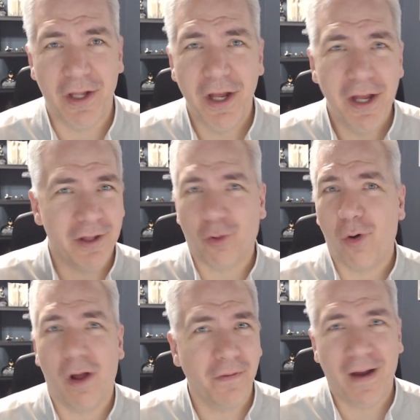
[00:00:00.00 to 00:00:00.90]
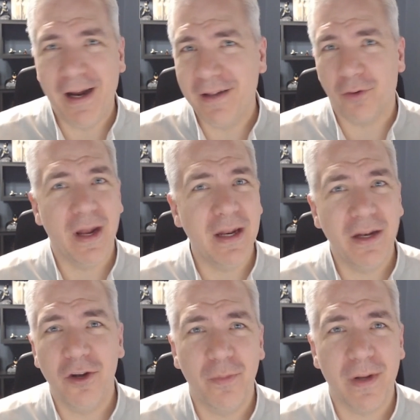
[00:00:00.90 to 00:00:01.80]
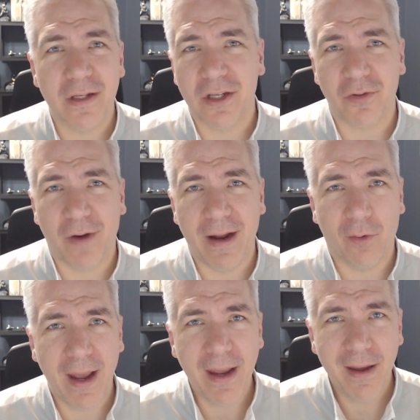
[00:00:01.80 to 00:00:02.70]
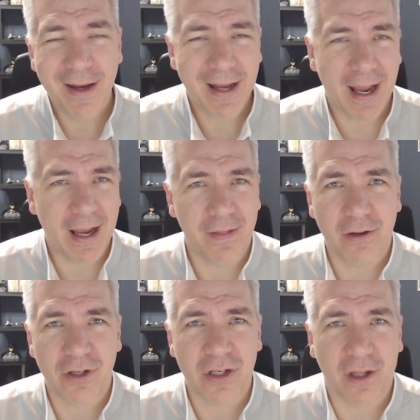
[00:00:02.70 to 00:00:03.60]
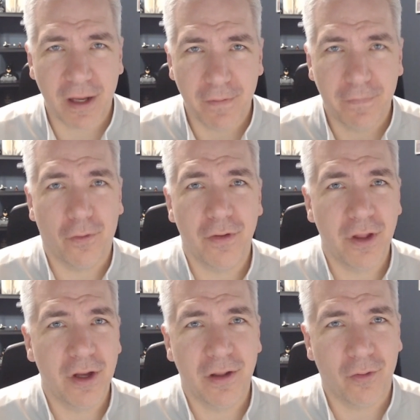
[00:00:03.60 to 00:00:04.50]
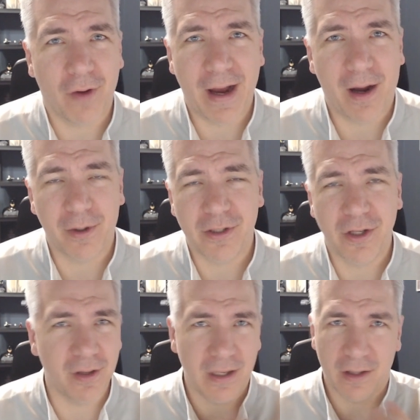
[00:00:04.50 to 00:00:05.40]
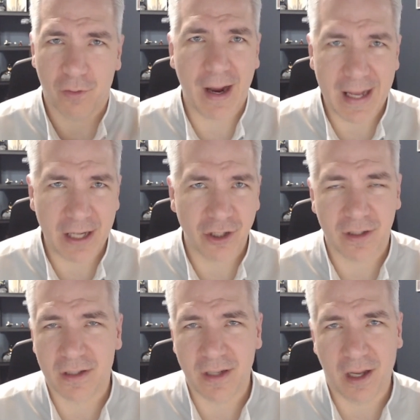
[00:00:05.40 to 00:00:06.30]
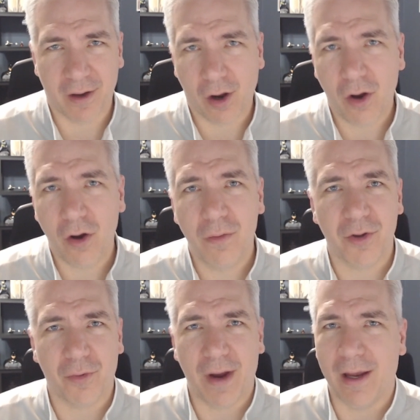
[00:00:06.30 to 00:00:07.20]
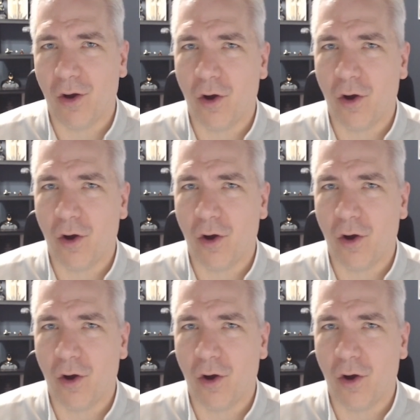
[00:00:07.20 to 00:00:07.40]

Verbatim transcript: they're qualified, they're ready to do business right away, and they're just looking for the the right opportunity, the right agent to sell their home, the right home